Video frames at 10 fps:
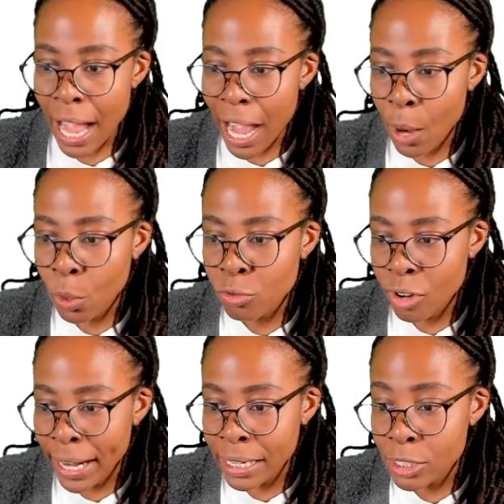our
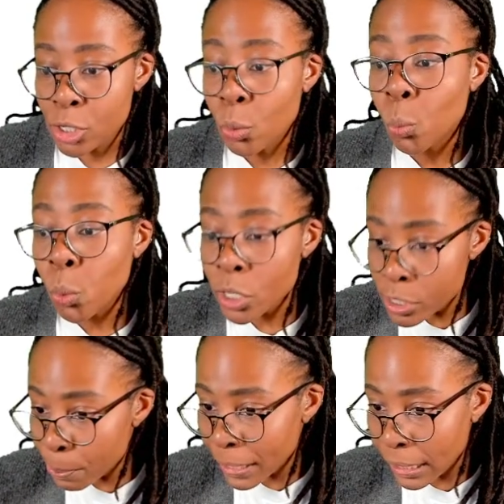rate
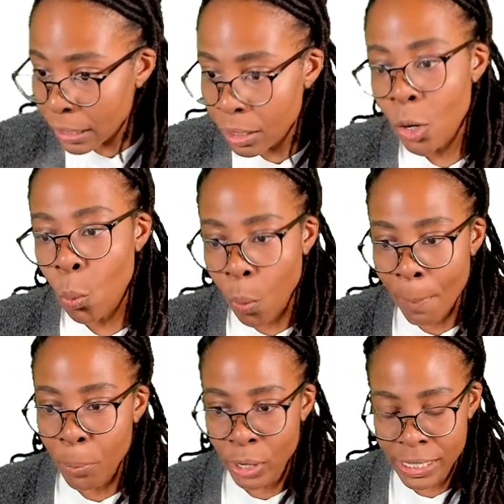would be
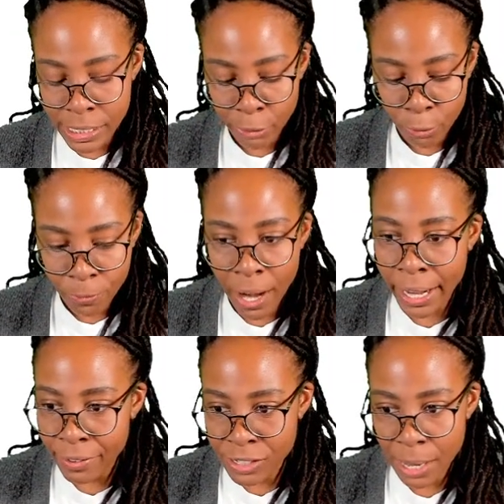
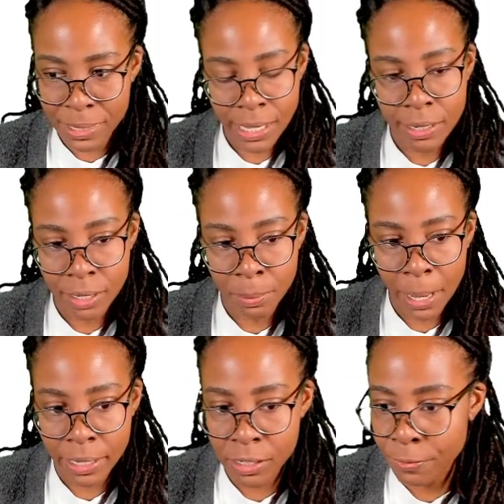1.05 times 10 to the
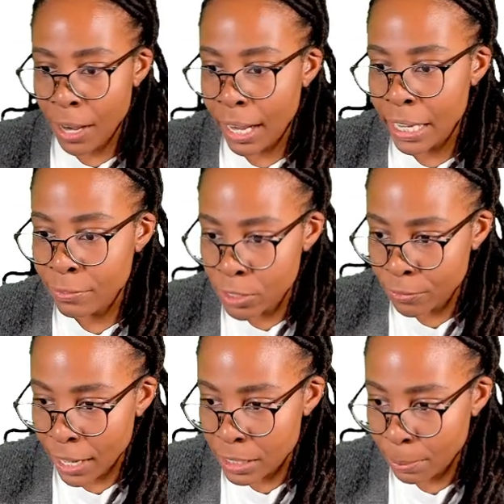minus 5
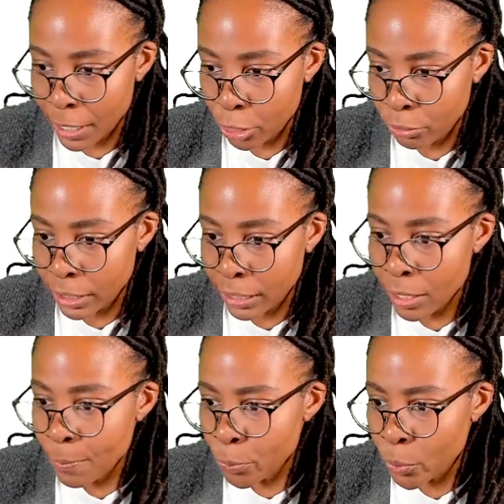divided by 3,
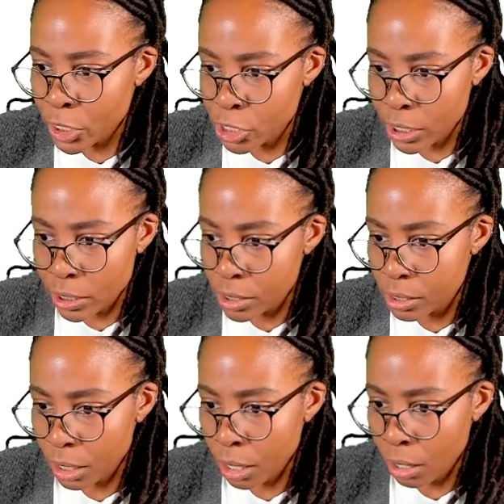which is
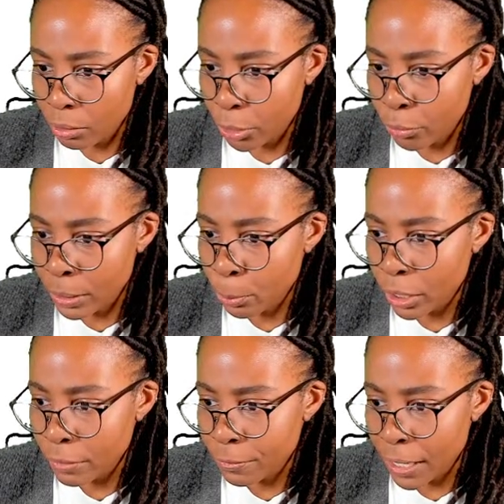
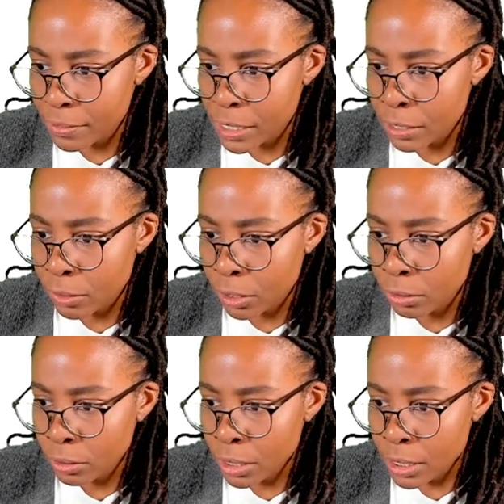
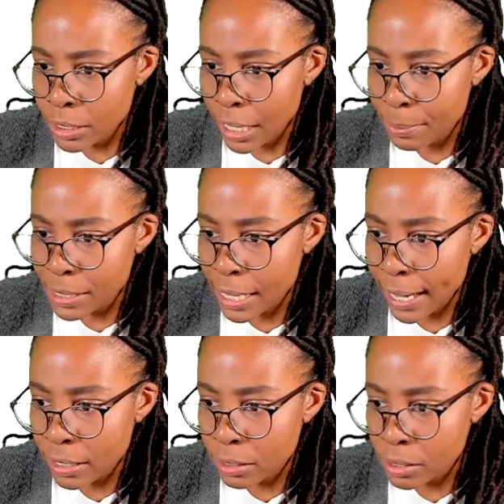3.50 times
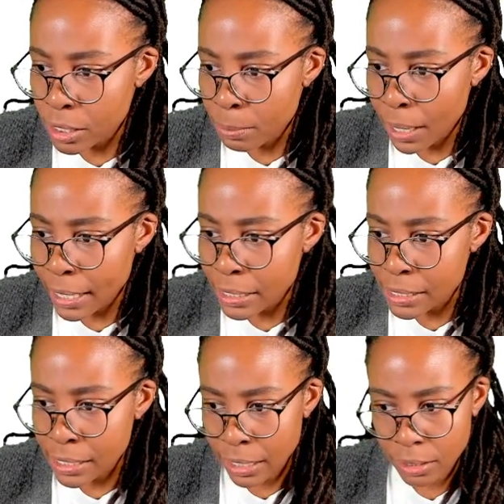10 to the minus
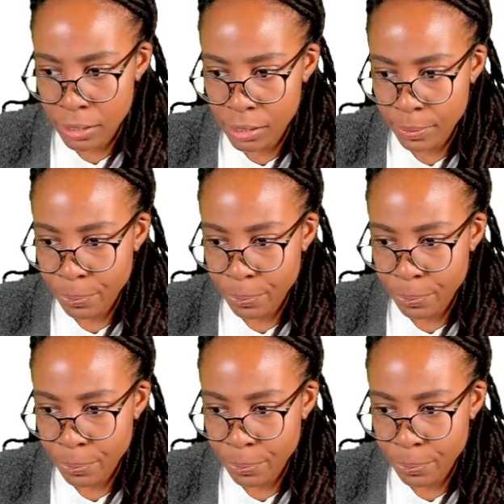6.